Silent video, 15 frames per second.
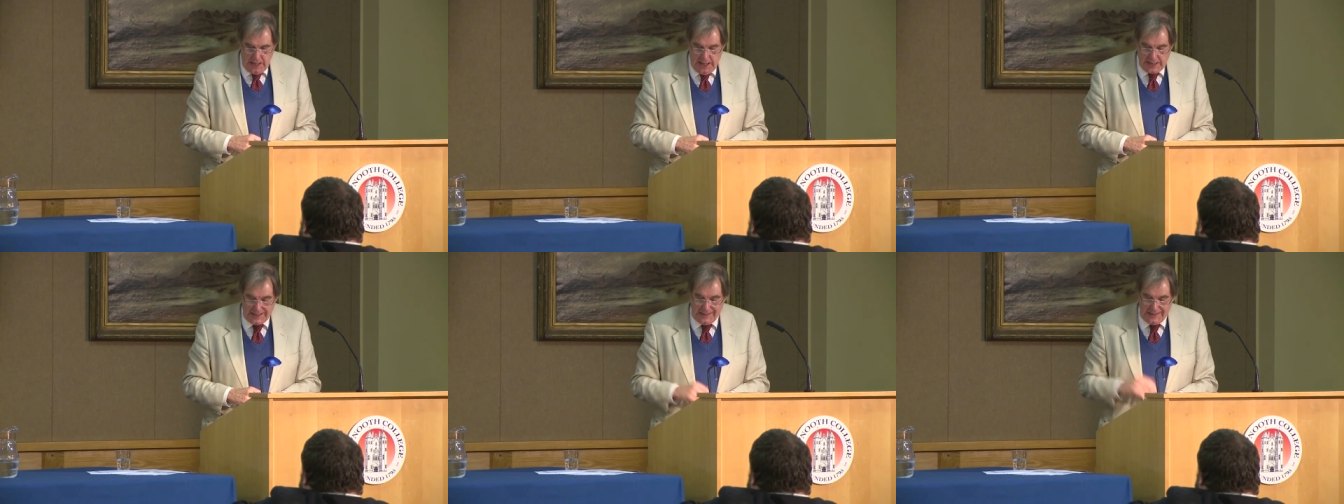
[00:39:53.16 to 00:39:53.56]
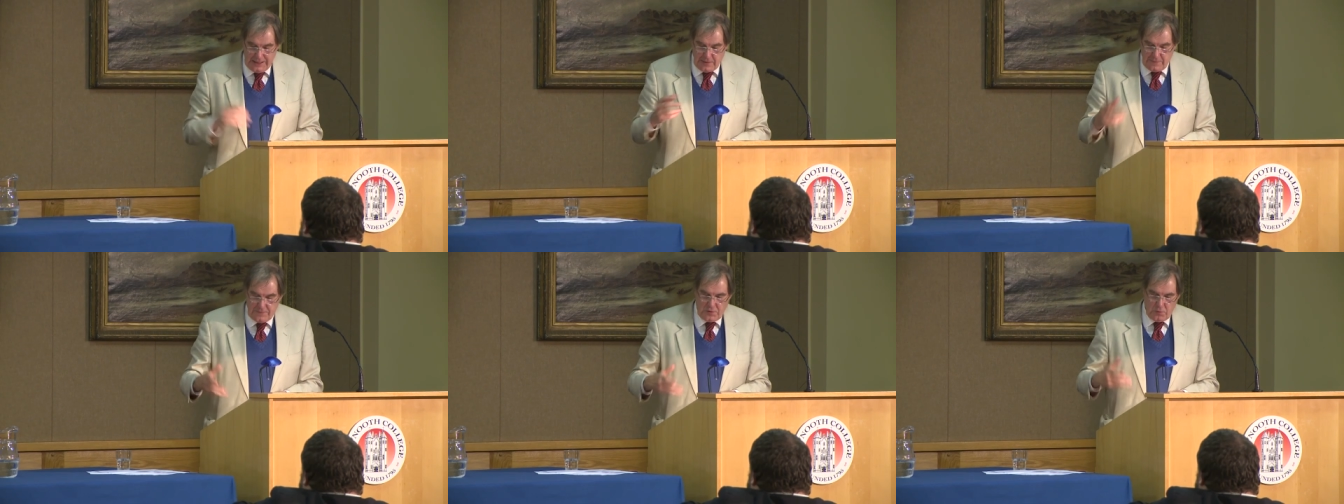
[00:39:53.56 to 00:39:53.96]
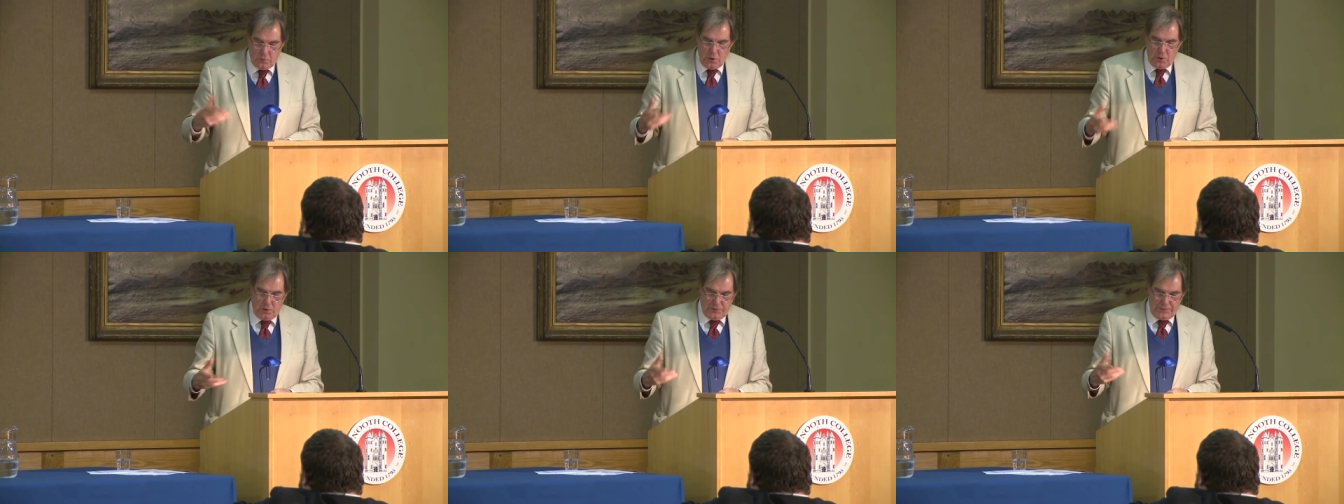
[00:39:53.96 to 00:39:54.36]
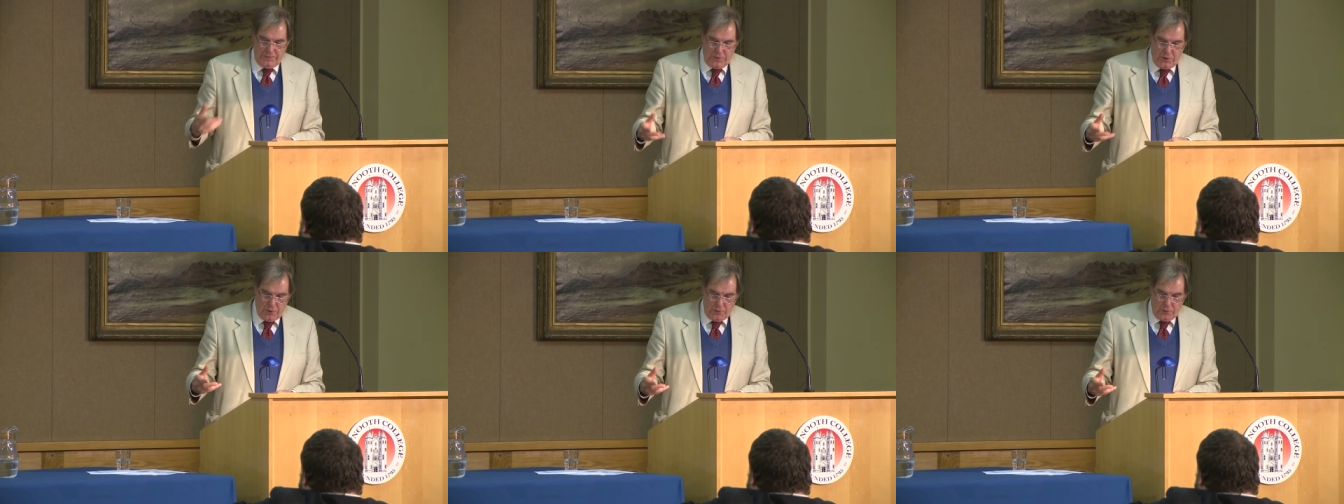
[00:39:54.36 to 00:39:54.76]
a lived
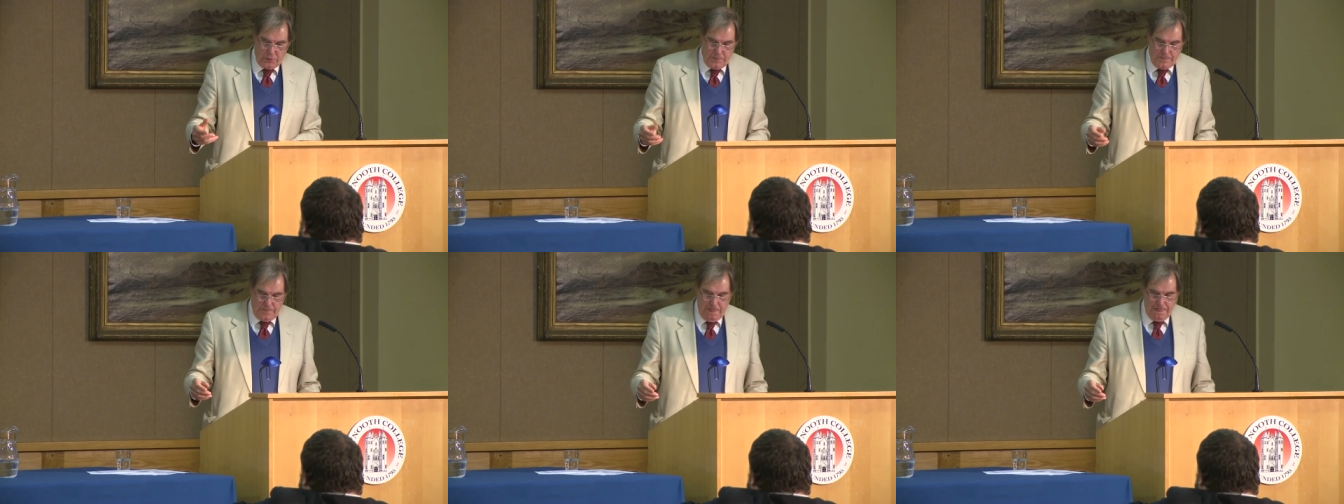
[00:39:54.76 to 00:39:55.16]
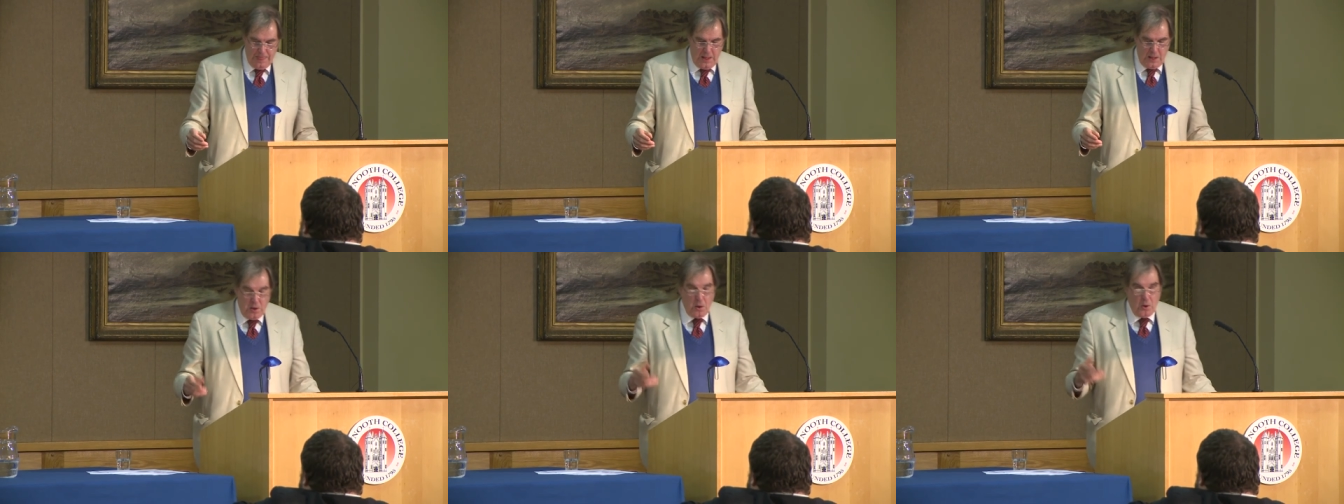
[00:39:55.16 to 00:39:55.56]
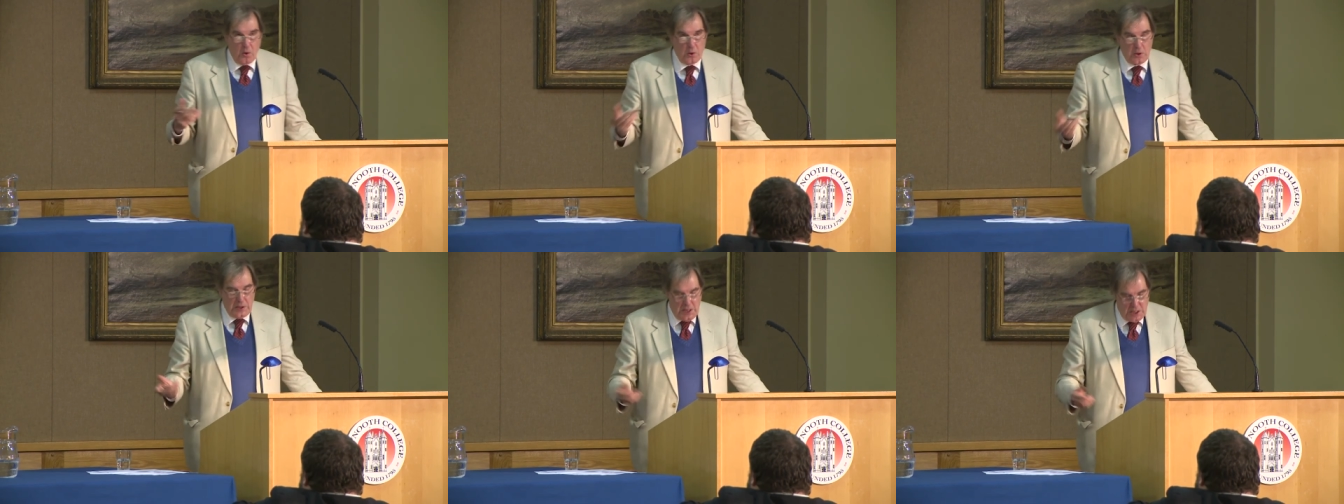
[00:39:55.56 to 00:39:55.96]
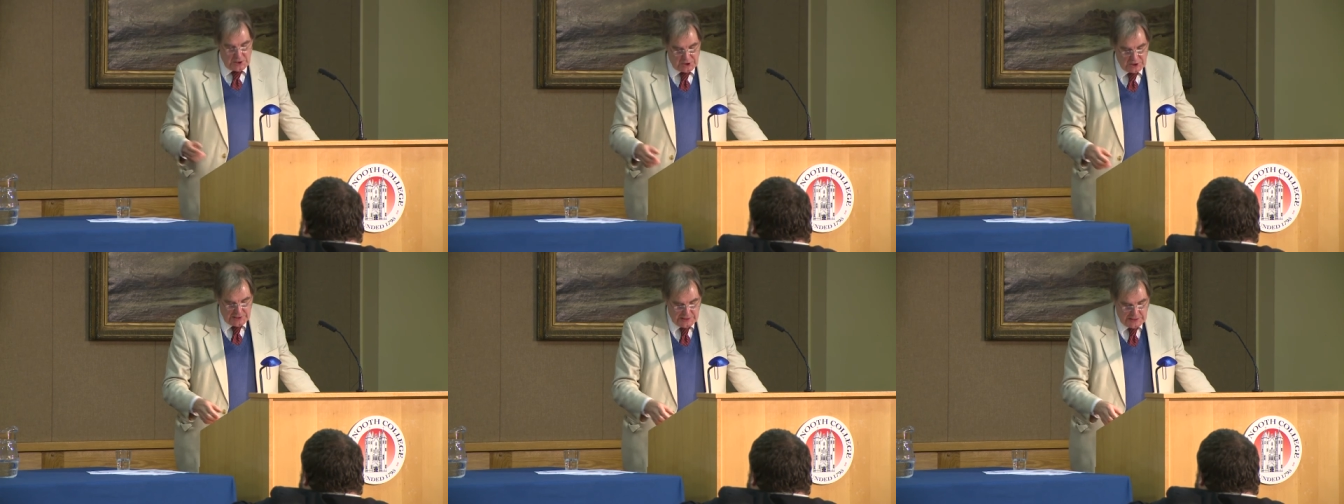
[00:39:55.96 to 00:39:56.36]
worldview or
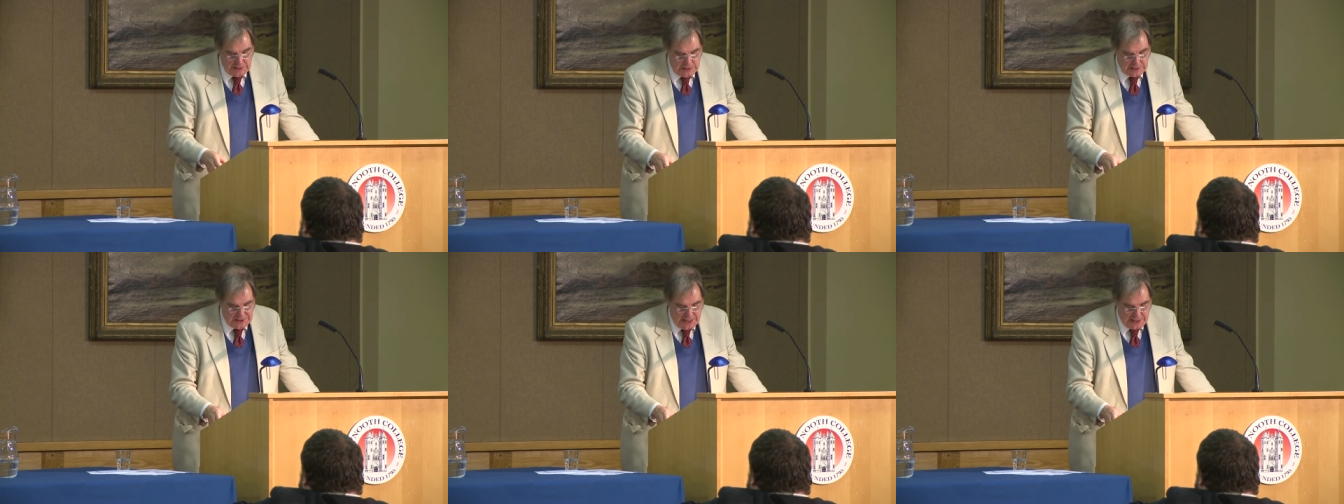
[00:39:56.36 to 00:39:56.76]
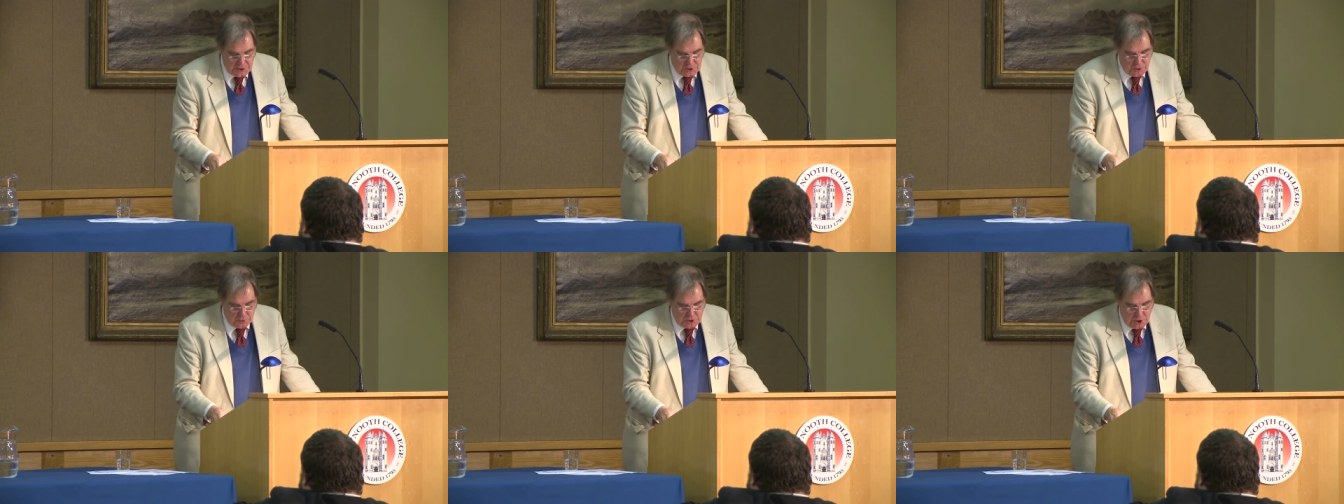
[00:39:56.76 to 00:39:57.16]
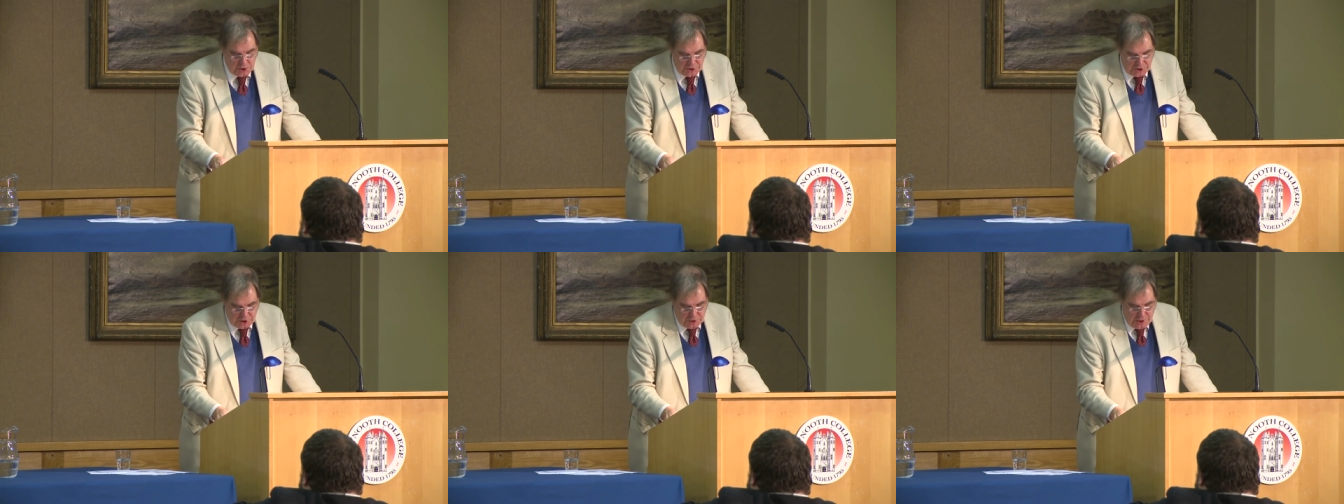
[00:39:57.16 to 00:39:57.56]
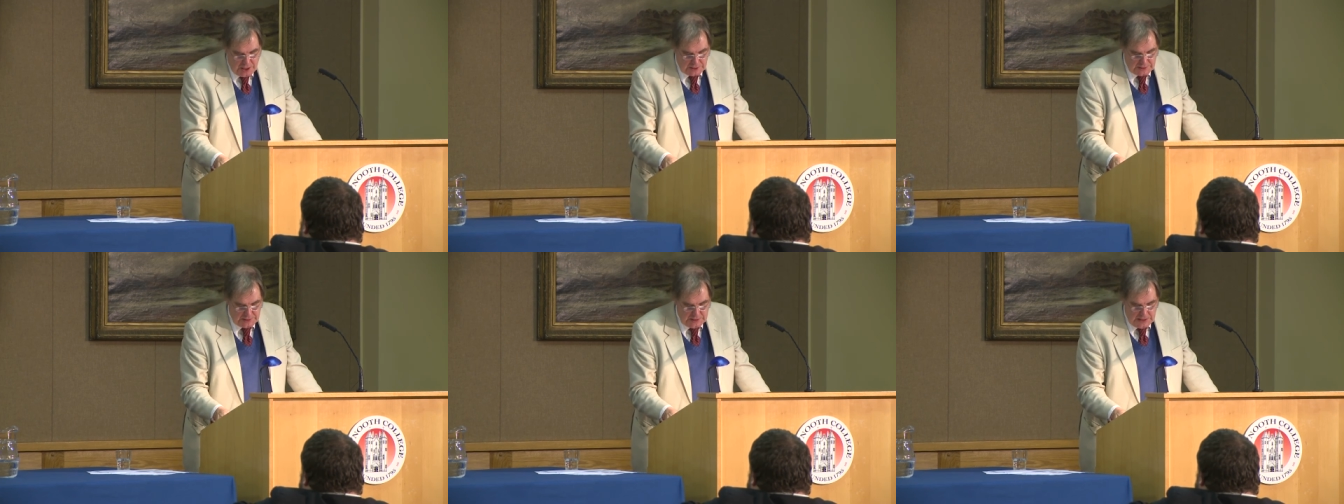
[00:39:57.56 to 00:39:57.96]
largely a textual
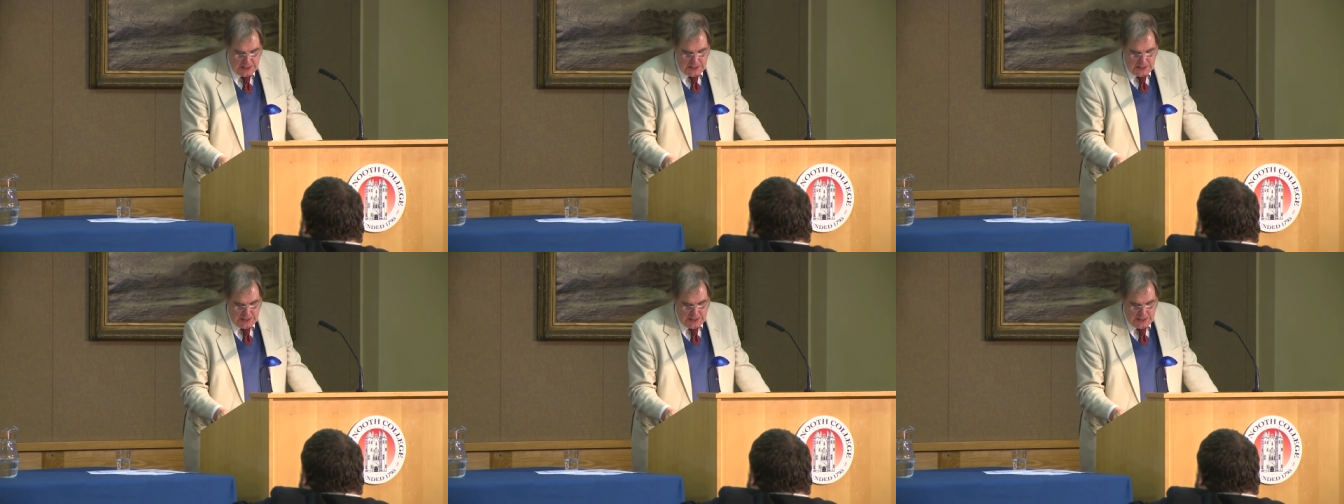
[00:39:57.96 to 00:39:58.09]
construct